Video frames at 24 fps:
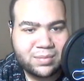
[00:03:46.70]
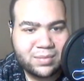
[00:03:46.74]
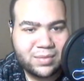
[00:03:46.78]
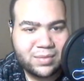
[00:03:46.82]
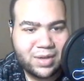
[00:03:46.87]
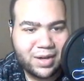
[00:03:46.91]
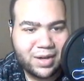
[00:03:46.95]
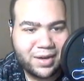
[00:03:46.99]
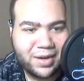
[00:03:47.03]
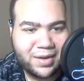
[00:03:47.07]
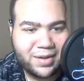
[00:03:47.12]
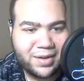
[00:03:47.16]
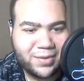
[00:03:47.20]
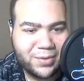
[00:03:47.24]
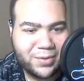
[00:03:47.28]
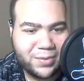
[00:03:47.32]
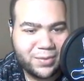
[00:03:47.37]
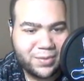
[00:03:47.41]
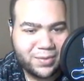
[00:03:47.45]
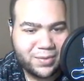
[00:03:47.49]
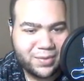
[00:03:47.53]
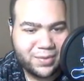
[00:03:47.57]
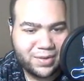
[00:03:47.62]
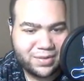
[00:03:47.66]
Alright,
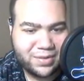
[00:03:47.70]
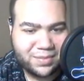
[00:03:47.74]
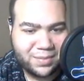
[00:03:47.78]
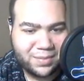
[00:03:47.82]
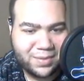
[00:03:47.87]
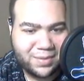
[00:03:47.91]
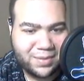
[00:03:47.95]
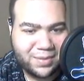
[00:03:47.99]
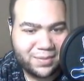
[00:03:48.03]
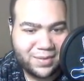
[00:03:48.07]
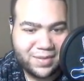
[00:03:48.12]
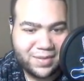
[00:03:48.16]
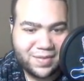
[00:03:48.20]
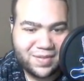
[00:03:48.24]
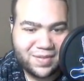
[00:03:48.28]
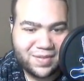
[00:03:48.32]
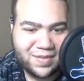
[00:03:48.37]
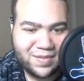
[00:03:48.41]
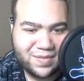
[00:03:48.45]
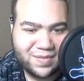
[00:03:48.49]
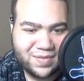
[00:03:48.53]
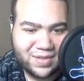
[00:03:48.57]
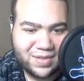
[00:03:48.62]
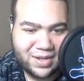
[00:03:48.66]
ooh, here's some good ones.
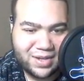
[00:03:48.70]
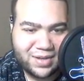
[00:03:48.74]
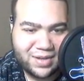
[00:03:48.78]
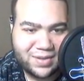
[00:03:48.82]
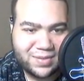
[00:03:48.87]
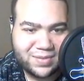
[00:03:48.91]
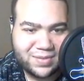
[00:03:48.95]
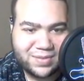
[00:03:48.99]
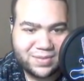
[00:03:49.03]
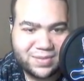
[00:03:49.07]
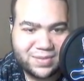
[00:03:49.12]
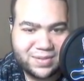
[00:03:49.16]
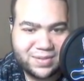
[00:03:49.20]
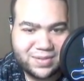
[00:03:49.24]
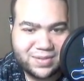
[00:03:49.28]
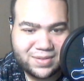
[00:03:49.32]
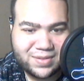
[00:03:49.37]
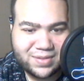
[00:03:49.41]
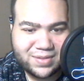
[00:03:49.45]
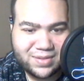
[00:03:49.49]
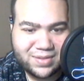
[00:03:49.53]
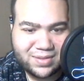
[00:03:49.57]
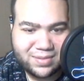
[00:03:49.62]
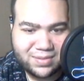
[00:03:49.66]
Zangoose,
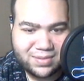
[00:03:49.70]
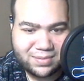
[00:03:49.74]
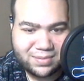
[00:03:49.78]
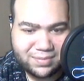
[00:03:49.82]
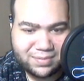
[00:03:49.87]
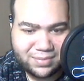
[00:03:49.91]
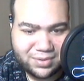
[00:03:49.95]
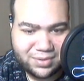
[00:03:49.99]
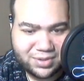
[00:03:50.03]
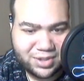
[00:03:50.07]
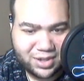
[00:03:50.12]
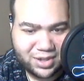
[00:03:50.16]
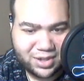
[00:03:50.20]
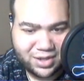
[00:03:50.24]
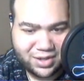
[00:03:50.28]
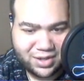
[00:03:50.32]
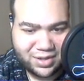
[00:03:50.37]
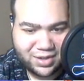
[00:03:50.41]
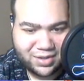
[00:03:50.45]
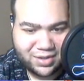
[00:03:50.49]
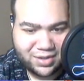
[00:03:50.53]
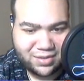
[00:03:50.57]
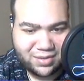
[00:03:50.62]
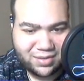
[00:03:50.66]

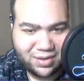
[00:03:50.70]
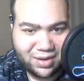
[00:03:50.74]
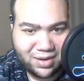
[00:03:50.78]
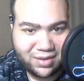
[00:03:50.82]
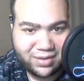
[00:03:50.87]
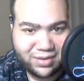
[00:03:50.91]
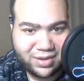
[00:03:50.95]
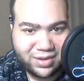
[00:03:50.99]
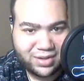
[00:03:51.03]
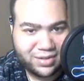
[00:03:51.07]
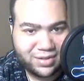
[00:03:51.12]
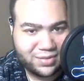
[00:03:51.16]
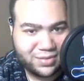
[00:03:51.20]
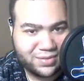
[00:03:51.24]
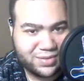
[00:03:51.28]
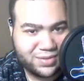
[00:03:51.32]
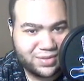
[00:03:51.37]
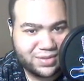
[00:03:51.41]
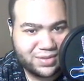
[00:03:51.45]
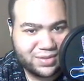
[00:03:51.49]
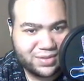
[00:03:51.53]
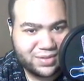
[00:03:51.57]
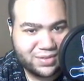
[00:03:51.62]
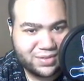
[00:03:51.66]
Puchiana,
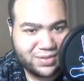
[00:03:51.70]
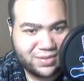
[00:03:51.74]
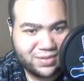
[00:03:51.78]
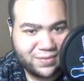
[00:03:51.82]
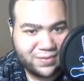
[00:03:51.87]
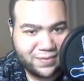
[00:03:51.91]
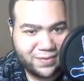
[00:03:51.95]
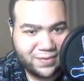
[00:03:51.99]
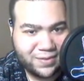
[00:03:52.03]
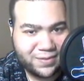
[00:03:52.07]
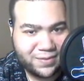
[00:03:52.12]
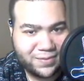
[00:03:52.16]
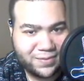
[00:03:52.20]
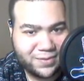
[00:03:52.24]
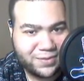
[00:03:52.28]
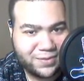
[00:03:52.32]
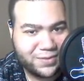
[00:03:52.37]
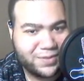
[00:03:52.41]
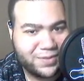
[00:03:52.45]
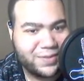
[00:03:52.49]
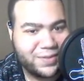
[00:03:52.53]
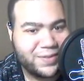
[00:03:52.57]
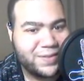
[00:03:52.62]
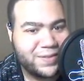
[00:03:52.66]
Ariados, Furfrou,